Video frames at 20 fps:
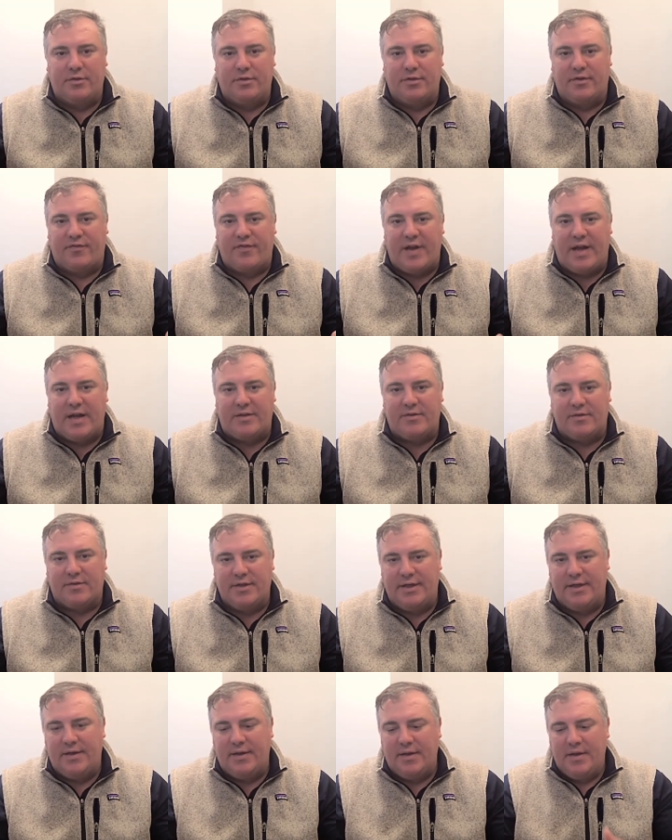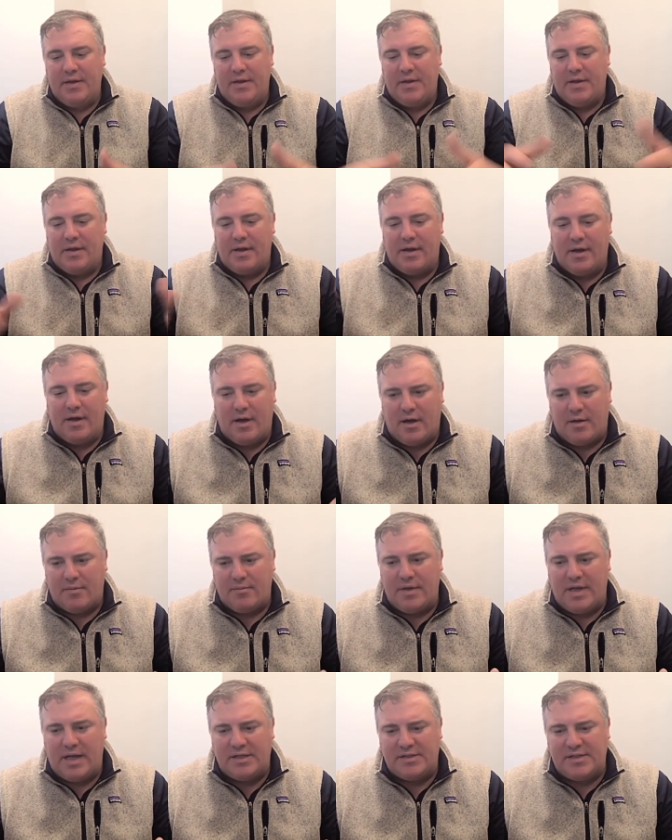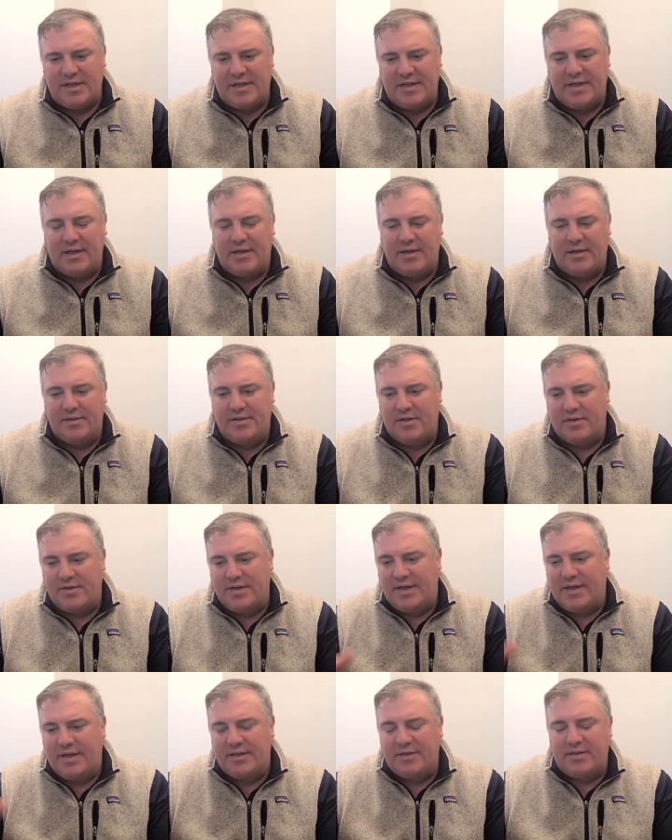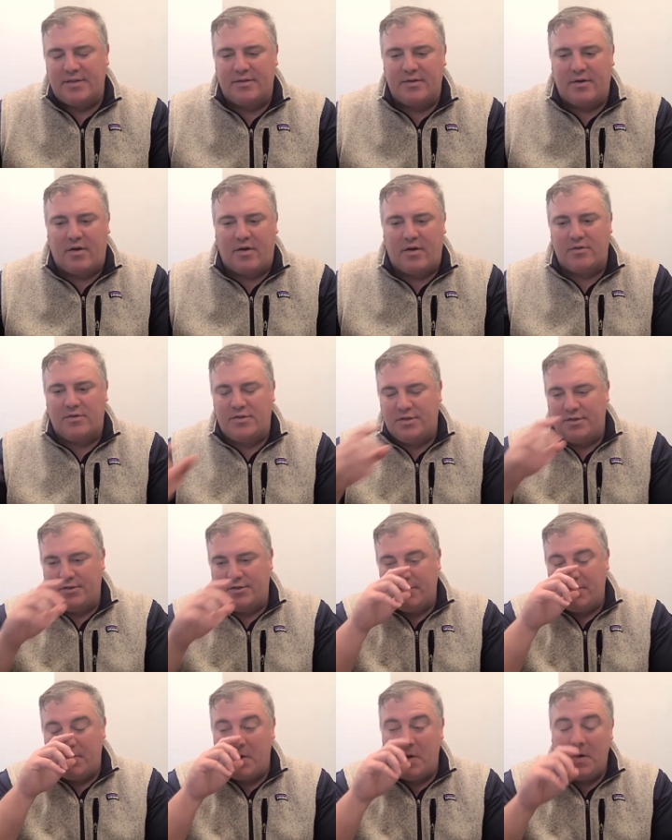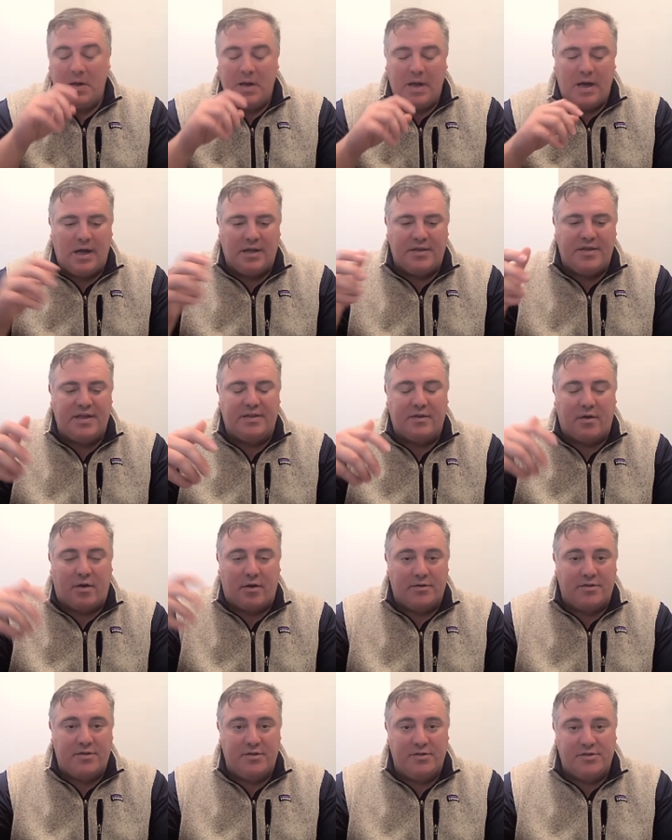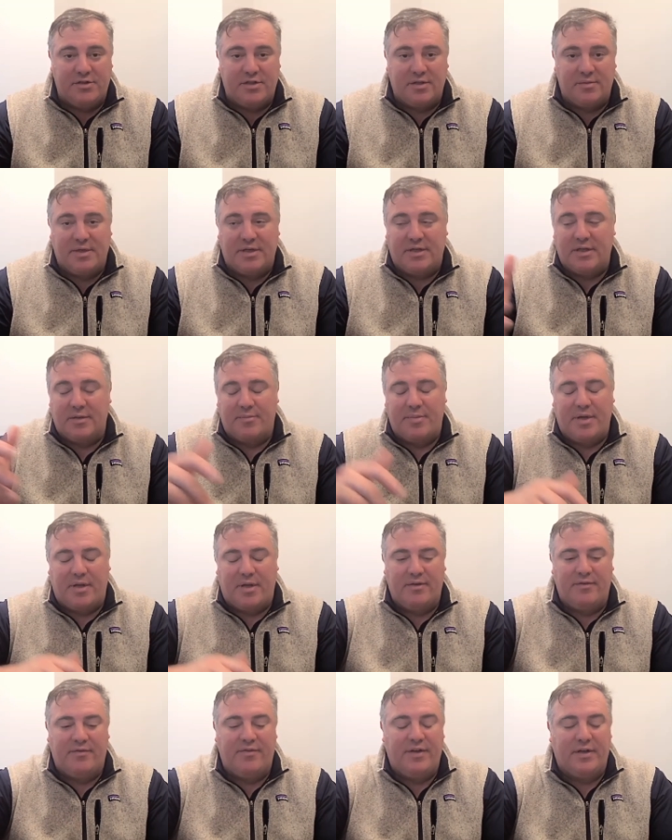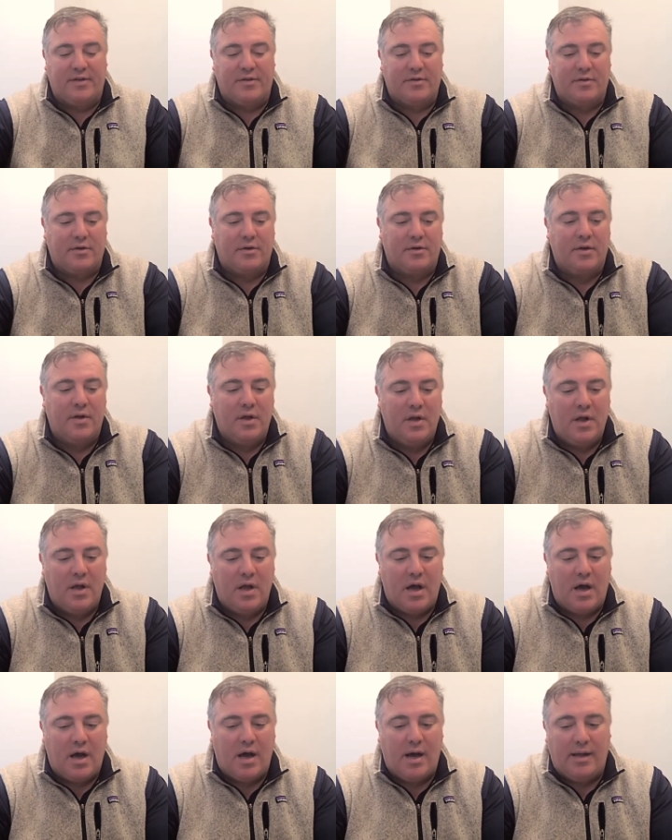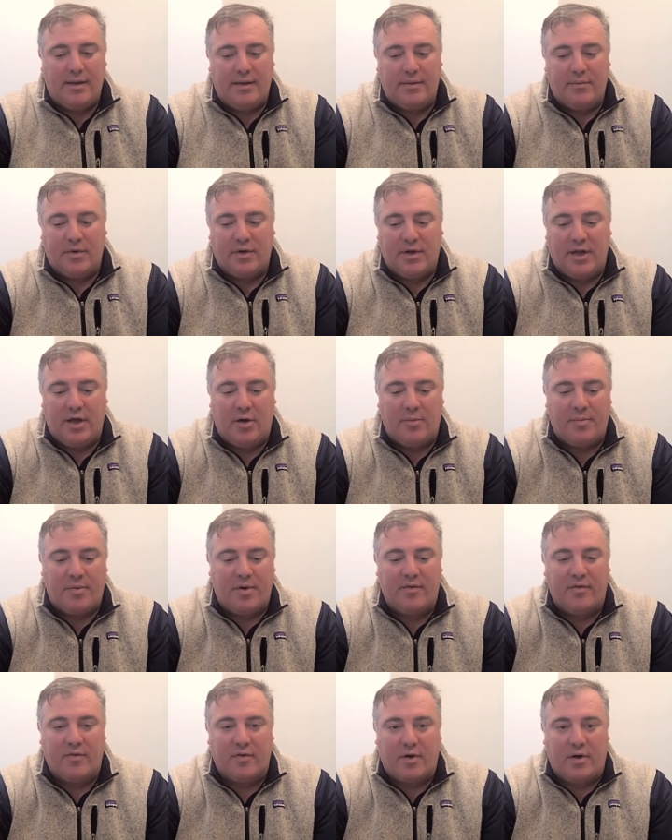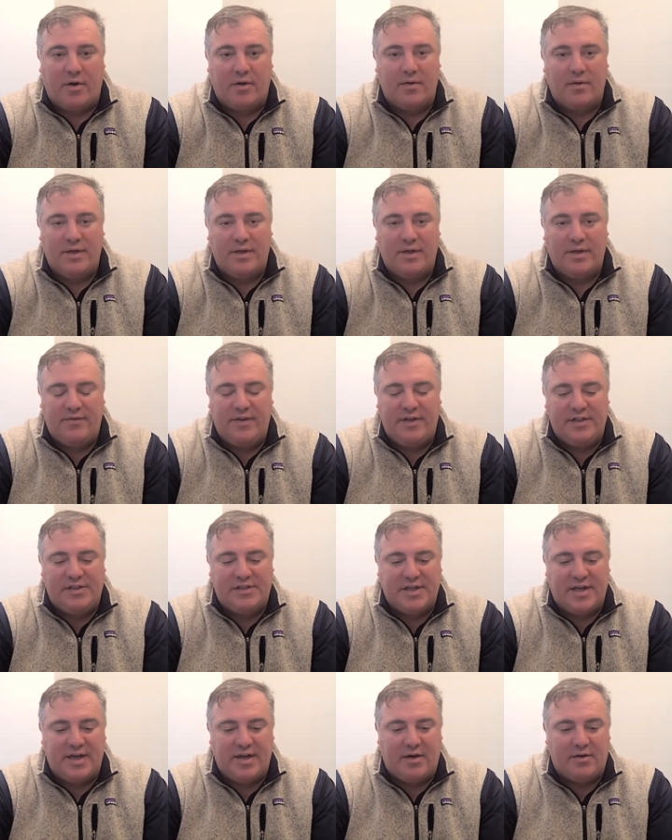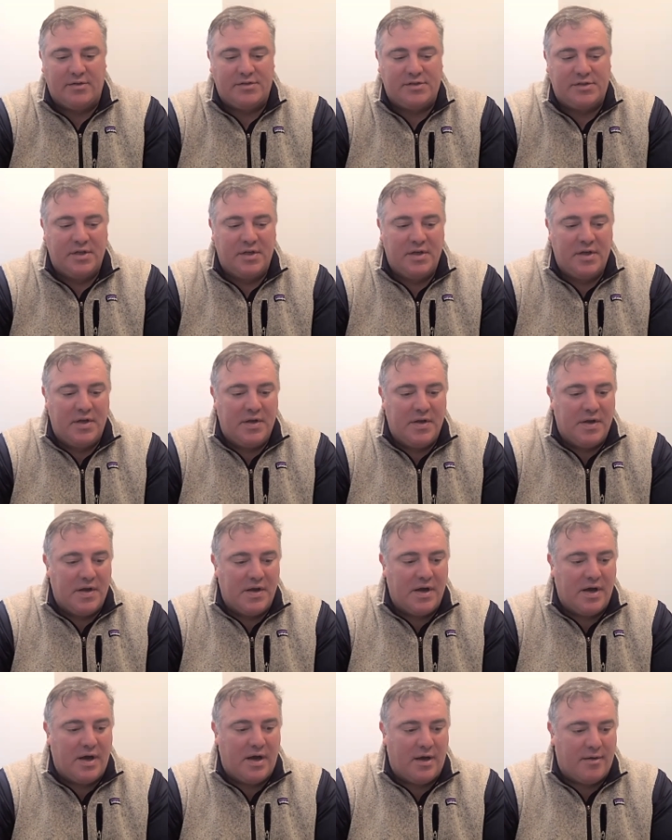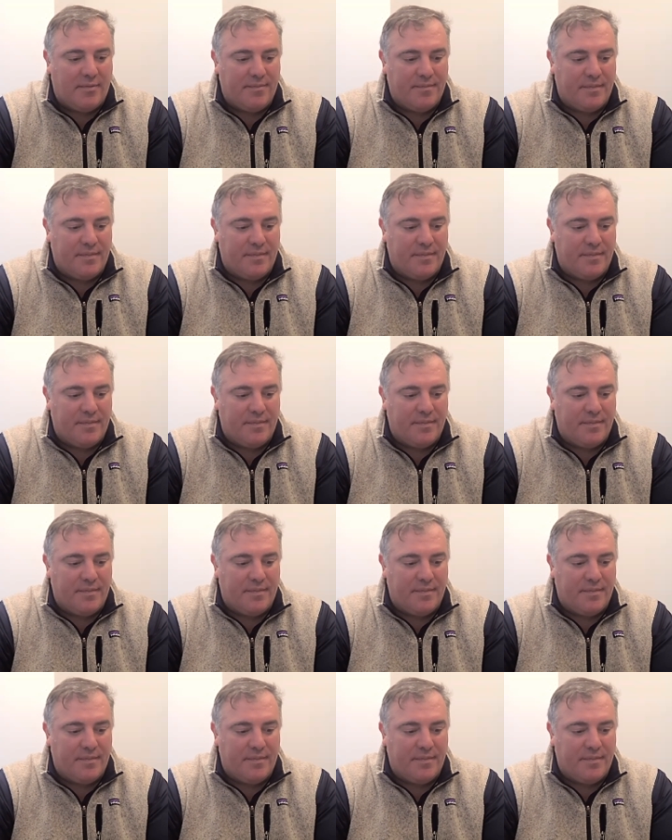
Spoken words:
their factory. Until they get to the R2, I think the R2 is going to be a compelling vehicle. It will help overall EV sales, for